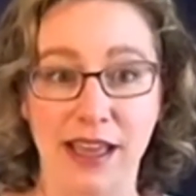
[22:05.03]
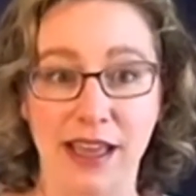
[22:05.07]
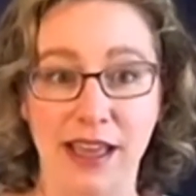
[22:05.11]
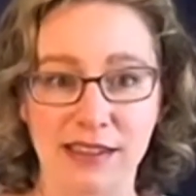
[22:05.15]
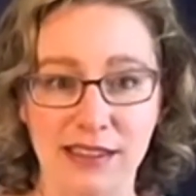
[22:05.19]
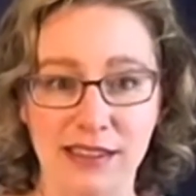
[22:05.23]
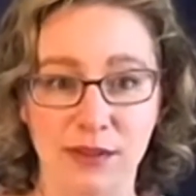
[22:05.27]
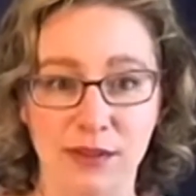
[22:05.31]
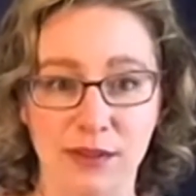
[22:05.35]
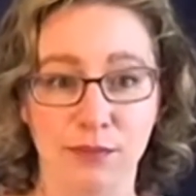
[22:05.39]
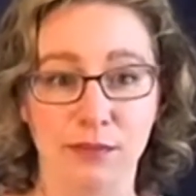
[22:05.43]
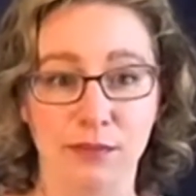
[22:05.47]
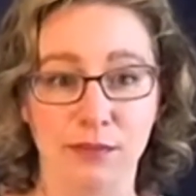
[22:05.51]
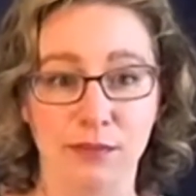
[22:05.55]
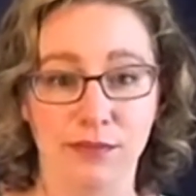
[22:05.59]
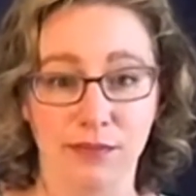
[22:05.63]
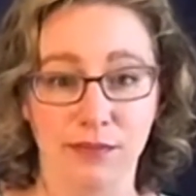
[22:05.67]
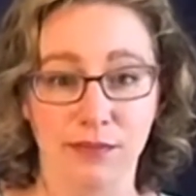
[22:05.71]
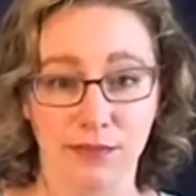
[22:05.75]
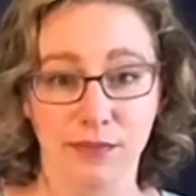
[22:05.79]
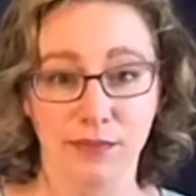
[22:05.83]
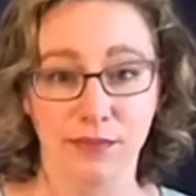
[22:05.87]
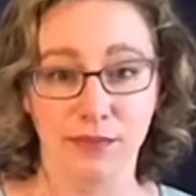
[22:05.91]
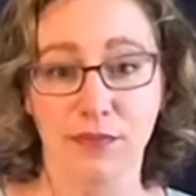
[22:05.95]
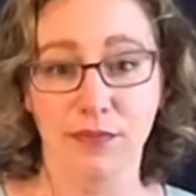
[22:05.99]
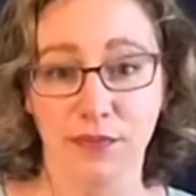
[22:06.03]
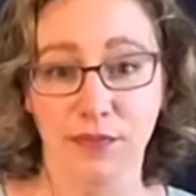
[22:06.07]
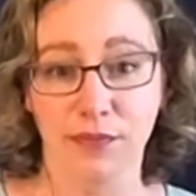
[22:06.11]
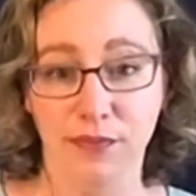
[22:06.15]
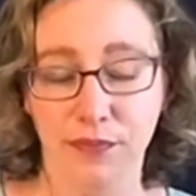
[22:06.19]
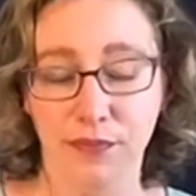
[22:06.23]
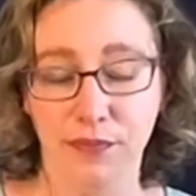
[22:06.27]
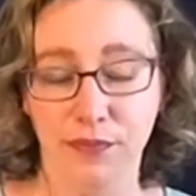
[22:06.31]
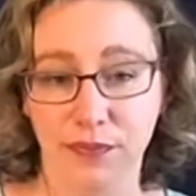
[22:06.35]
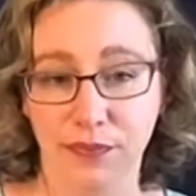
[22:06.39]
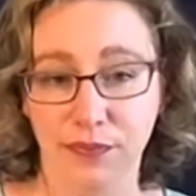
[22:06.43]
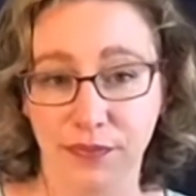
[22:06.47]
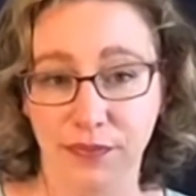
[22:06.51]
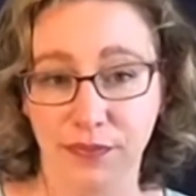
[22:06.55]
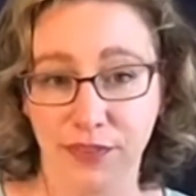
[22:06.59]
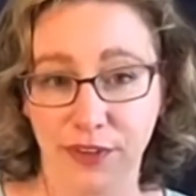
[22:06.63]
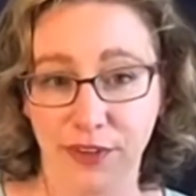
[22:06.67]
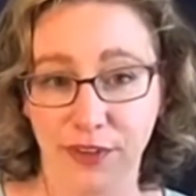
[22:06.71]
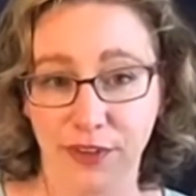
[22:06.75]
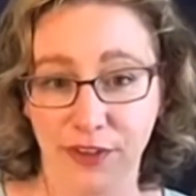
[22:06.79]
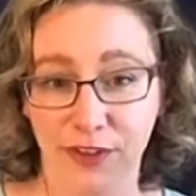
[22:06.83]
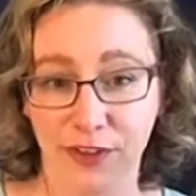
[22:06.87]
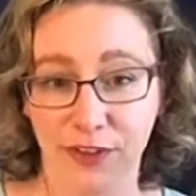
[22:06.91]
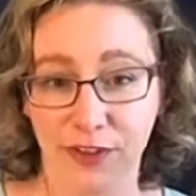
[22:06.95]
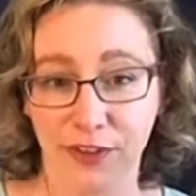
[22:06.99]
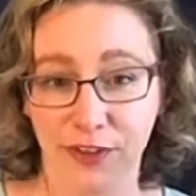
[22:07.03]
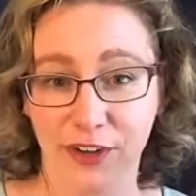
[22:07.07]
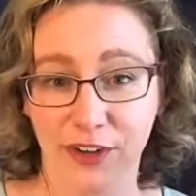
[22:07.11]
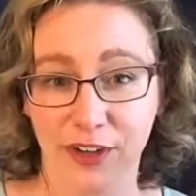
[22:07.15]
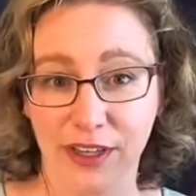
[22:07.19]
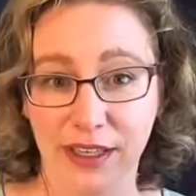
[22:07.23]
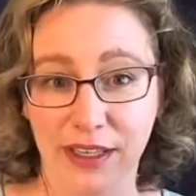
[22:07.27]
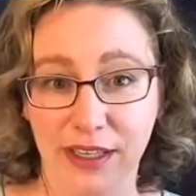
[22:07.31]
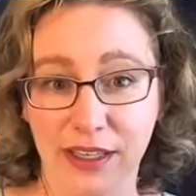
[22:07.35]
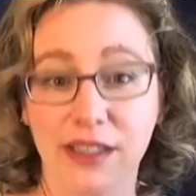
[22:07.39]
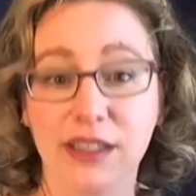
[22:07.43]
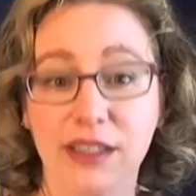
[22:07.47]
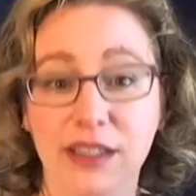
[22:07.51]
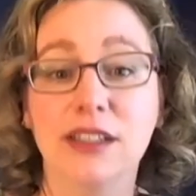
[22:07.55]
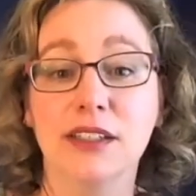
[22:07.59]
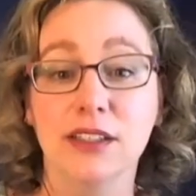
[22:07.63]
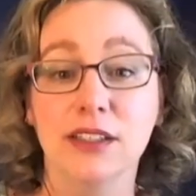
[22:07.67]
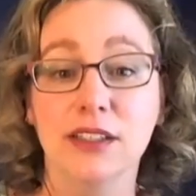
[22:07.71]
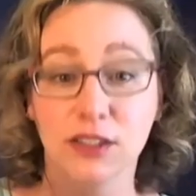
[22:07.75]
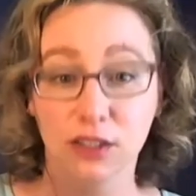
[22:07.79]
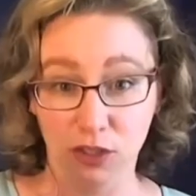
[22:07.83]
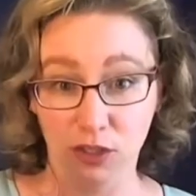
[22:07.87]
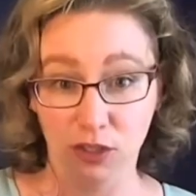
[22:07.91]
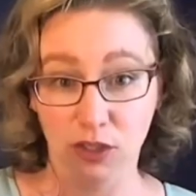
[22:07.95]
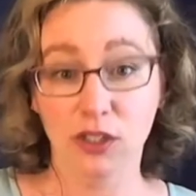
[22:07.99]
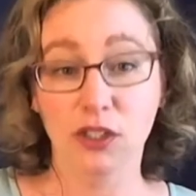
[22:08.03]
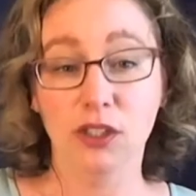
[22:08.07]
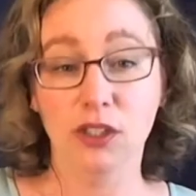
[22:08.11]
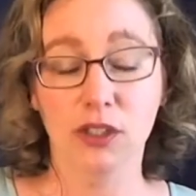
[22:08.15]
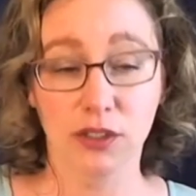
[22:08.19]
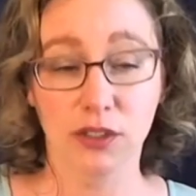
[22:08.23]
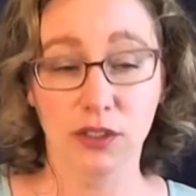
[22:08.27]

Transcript: It's about giving yourself credit and allowing yourself